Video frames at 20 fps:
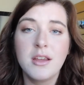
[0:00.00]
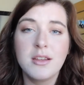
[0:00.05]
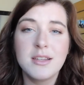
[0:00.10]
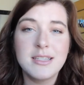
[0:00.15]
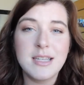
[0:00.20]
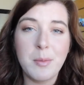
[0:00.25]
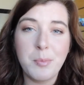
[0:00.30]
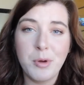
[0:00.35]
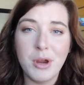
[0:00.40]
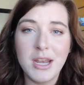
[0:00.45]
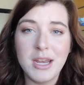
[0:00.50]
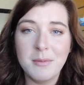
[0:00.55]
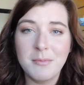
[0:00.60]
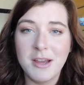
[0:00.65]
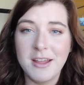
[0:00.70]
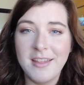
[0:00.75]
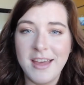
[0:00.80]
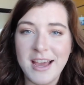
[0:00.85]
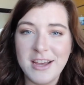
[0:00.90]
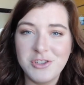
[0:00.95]
separating
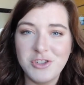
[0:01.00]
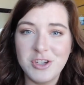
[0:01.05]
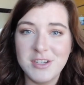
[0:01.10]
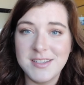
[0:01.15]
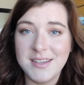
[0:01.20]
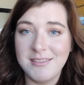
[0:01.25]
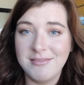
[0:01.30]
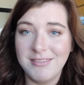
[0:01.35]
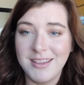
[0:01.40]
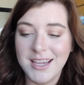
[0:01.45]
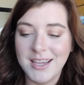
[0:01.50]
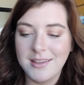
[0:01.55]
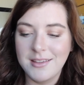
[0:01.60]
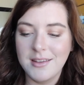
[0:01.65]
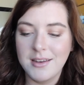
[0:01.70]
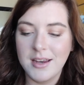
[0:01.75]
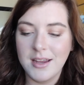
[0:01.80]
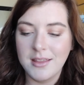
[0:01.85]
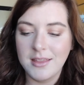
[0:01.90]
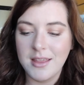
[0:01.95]
my lashes and
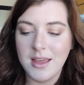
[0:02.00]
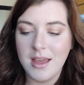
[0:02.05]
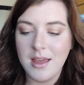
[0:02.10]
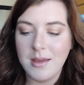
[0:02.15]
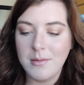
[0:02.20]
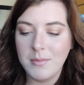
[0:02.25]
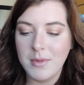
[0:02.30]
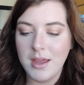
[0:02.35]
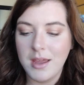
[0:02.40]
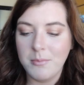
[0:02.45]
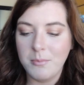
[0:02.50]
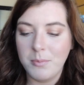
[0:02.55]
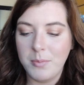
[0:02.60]
lengthening them,